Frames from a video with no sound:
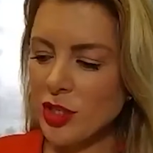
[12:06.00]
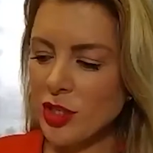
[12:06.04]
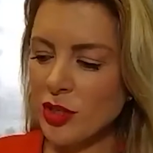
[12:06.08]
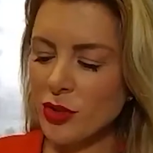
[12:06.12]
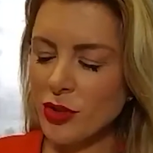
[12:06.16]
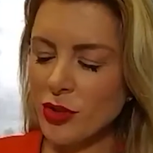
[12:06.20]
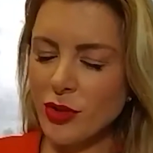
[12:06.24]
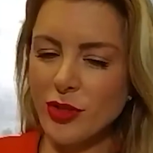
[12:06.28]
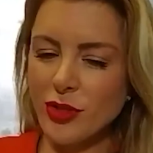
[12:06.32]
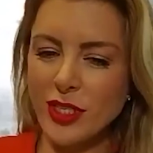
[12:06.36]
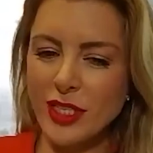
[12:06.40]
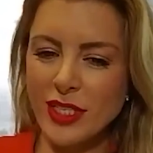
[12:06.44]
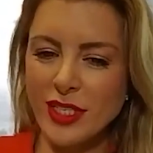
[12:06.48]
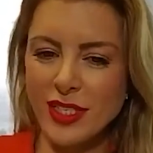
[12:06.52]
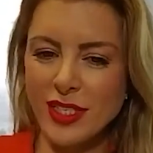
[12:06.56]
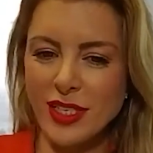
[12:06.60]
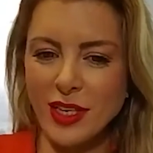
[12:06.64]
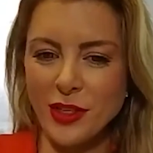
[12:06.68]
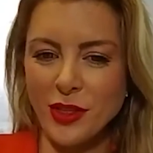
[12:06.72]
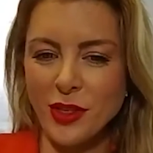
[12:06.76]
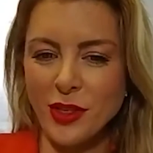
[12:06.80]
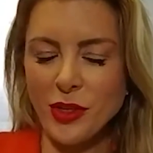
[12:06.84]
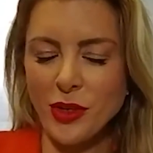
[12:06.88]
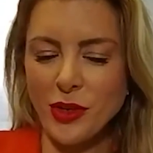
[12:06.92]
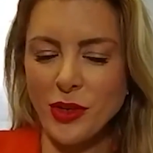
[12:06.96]
So you did
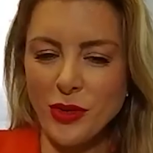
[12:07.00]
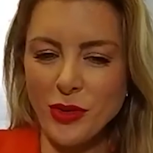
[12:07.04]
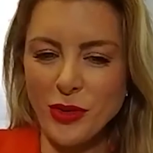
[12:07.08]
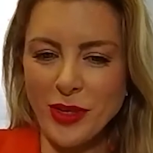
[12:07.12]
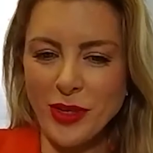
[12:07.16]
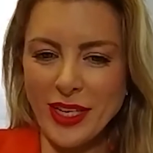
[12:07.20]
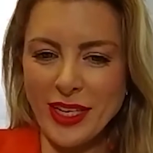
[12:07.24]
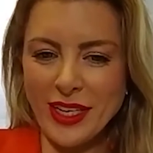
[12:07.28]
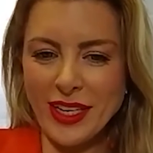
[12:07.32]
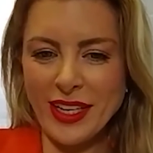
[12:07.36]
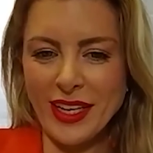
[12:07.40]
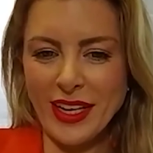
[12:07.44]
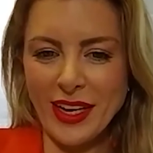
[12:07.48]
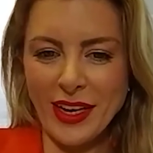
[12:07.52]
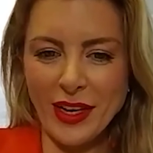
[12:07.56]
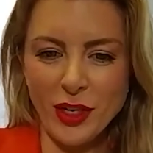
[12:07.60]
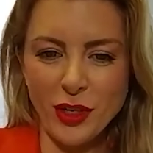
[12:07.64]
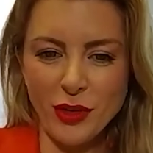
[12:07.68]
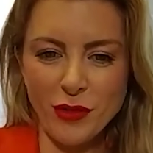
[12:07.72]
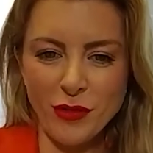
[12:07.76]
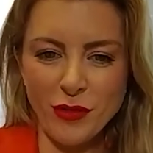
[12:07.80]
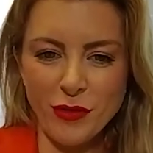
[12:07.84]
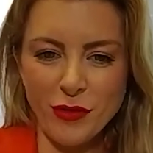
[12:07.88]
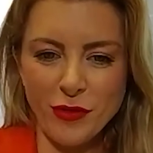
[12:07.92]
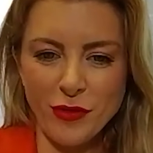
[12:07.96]
say that you're getting out
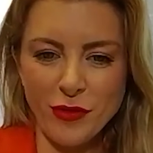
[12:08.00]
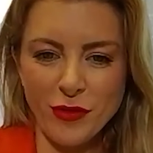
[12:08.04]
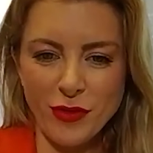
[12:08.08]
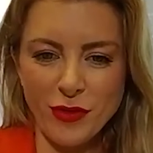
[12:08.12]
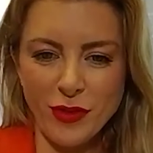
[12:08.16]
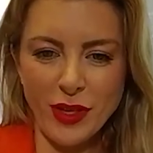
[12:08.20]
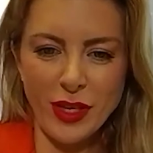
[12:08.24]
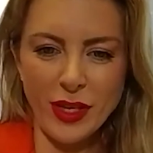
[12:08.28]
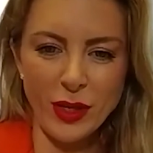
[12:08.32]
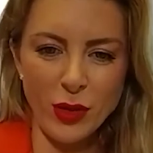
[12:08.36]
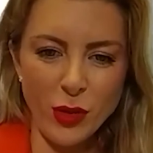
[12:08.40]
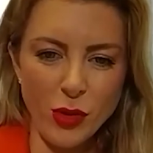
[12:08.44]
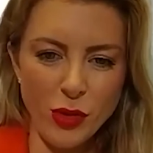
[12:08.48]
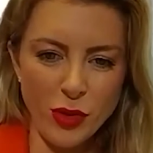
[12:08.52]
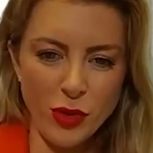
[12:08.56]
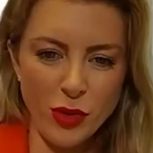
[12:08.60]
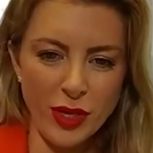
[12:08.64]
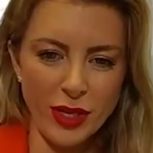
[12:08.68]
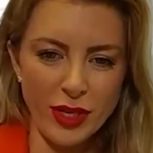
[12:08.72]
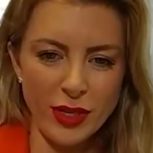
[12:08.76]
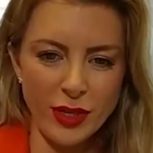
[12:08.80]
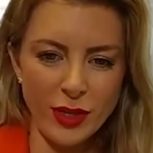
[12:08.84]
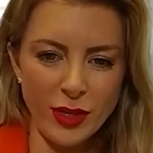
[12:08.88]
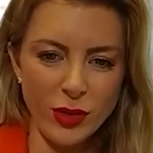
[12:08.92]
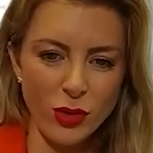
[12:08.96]
of
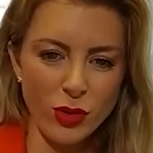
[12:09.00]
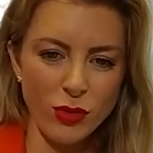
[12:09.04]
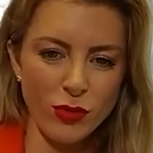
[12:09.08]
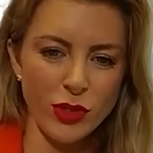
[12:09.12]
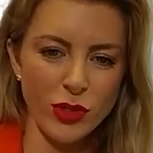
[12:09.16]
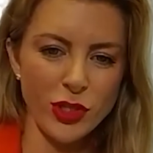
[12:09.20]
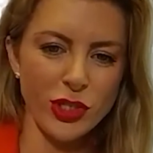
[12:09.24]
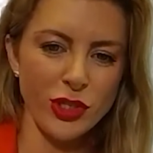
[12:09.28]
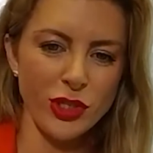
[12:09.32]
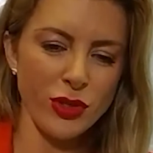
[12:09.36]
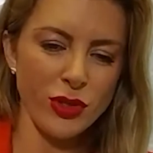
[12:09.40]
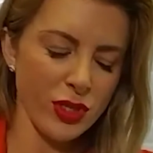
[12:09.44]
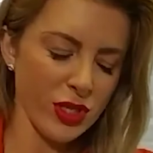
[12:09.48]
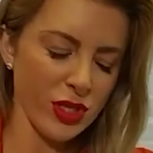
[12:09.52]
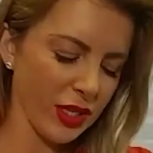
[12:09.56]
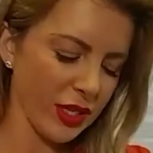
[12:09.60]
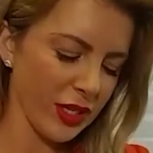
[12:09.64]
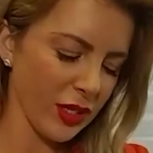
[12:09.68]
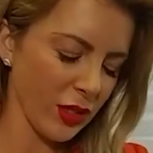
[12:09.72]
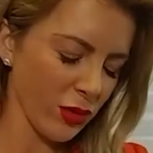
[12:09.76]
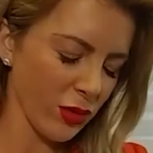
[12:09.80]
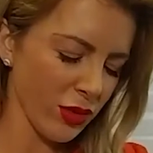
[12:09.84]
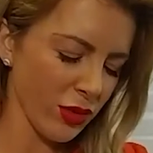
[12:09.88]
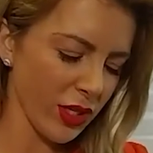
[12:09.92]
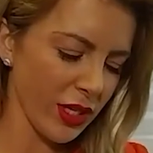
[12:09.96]
healthcare or reducing
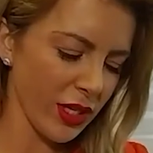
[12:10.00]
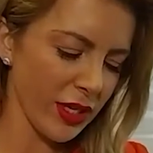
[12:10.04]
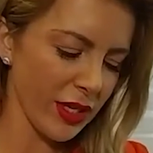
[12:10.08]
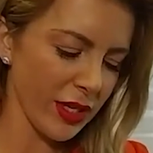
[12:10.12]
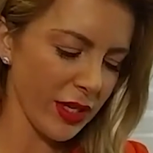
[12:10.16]
healthcare.